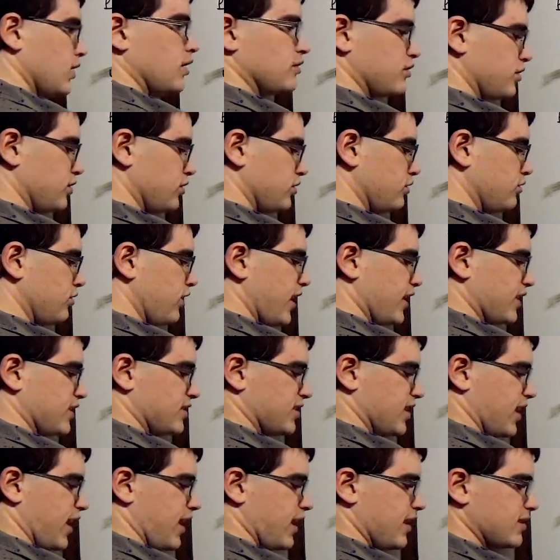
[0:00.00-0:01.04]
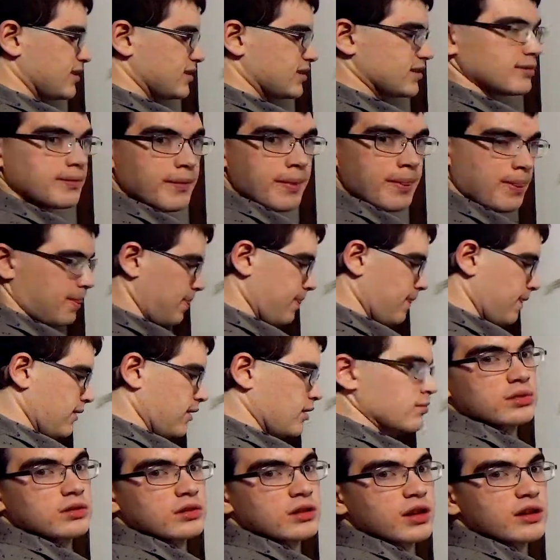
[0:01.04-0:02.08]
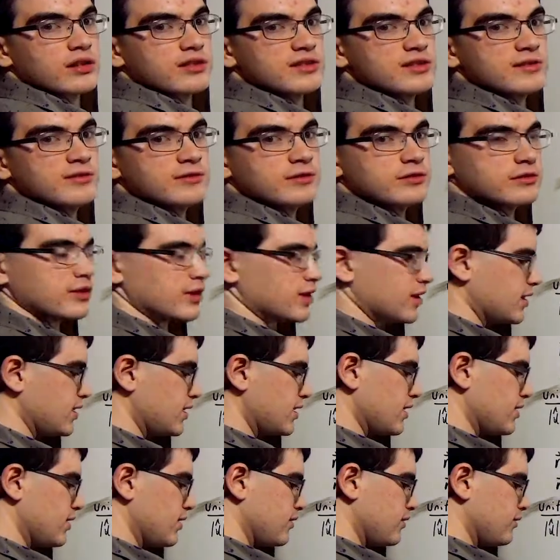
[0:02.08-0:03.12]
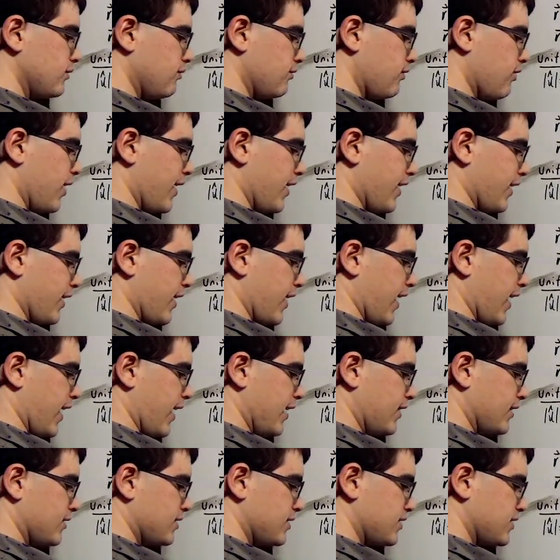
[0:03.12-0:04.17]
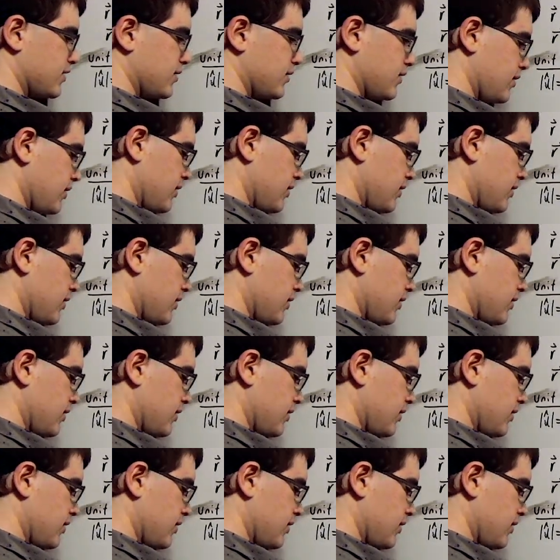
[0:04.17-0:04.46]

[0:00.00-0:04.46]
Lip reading: 2x hat plus 3y hat.